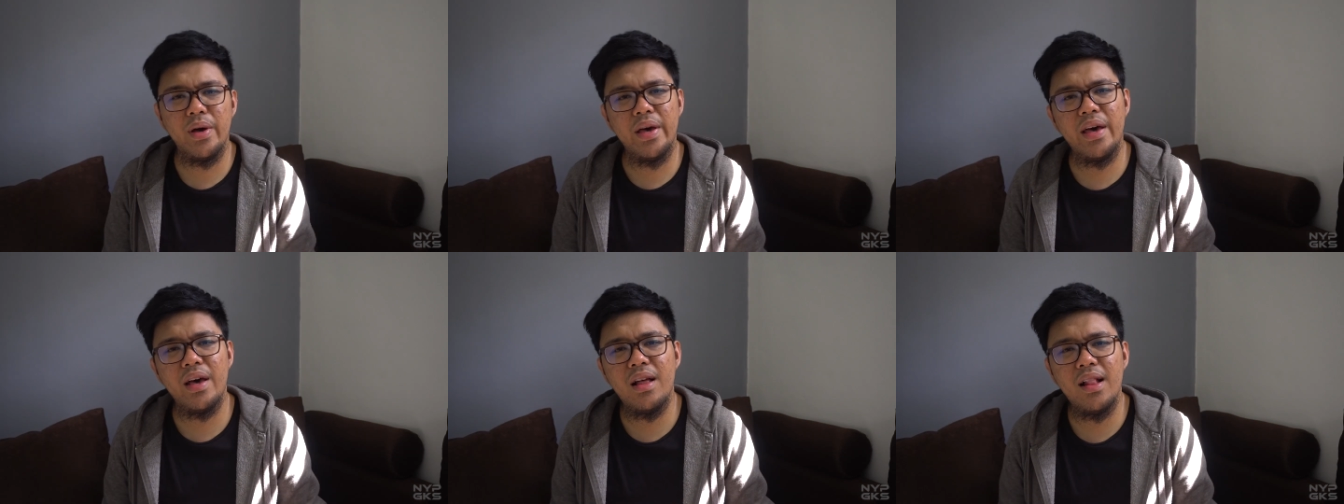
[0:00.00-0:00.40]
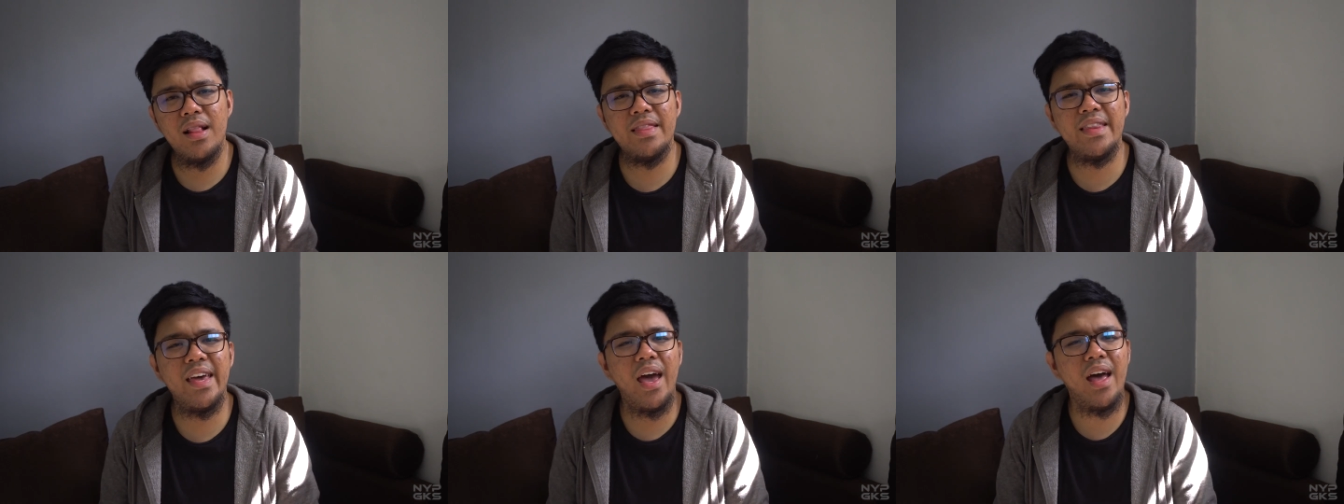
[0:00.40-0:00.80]

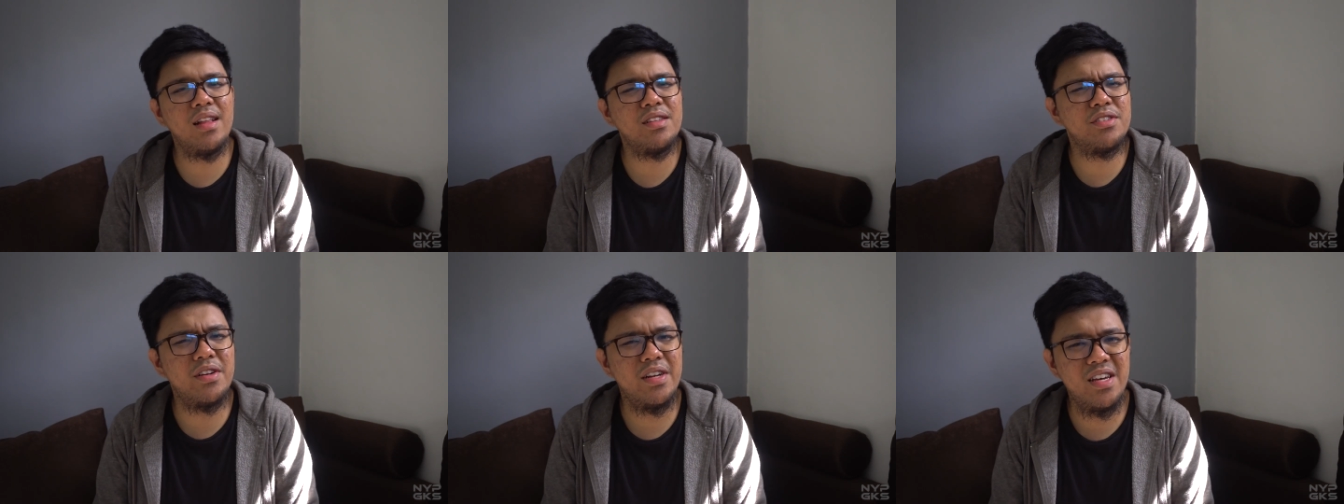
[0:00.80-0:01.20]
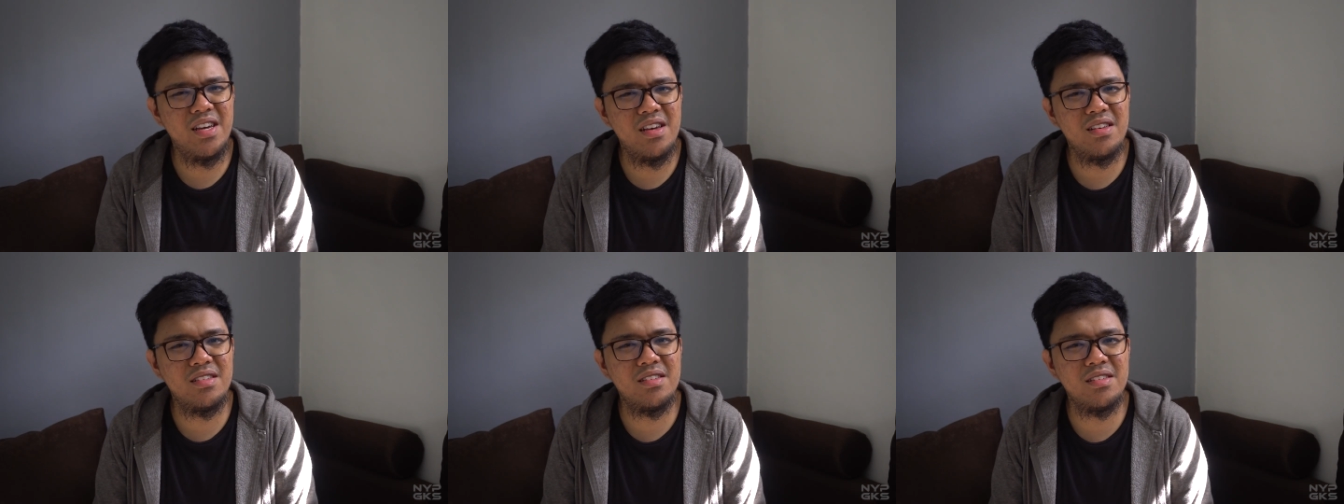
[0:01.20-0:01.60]
Well, the answer
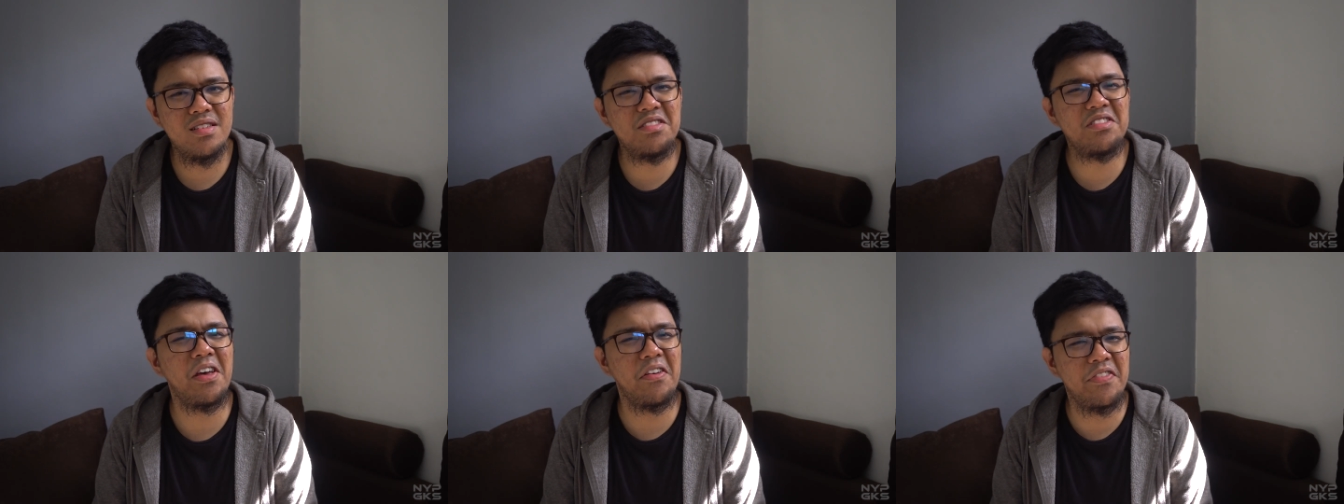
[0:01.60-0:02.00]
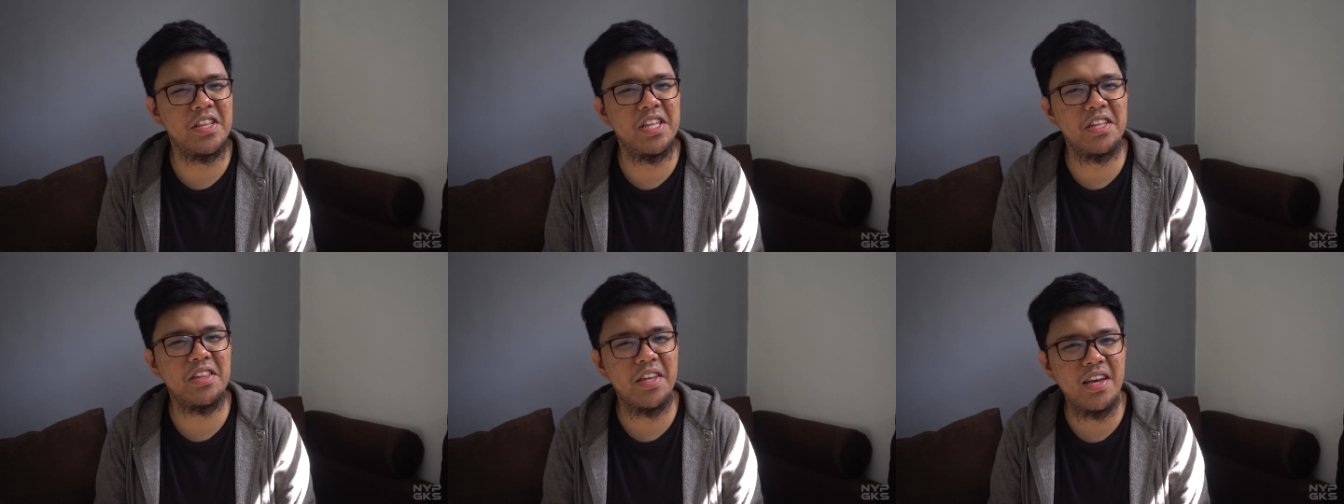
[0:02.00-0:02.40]
is a
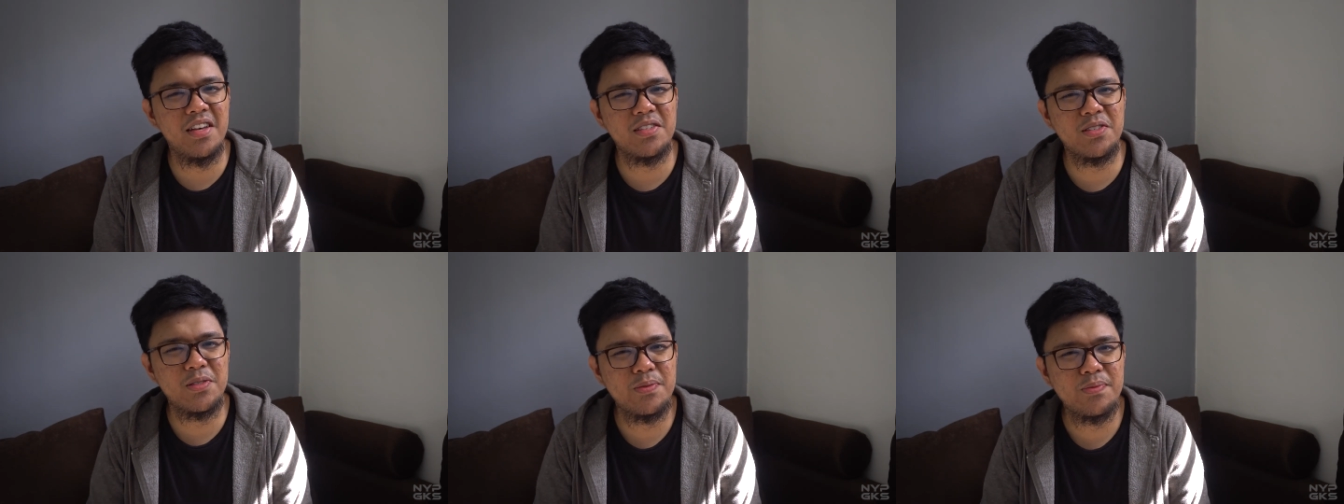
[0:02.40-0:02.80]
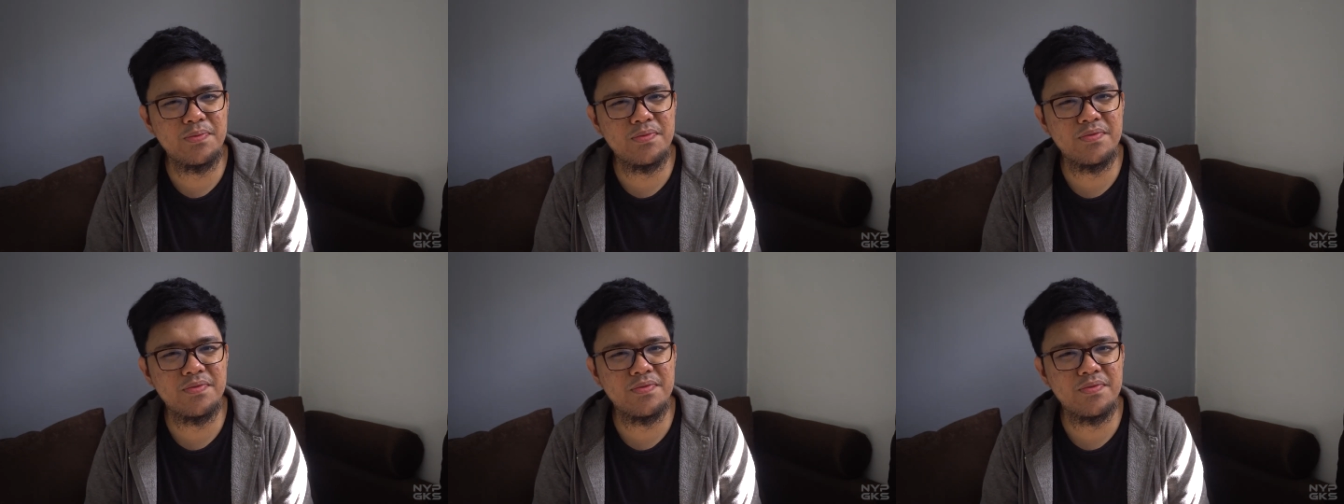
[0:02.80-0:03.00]
definite yes.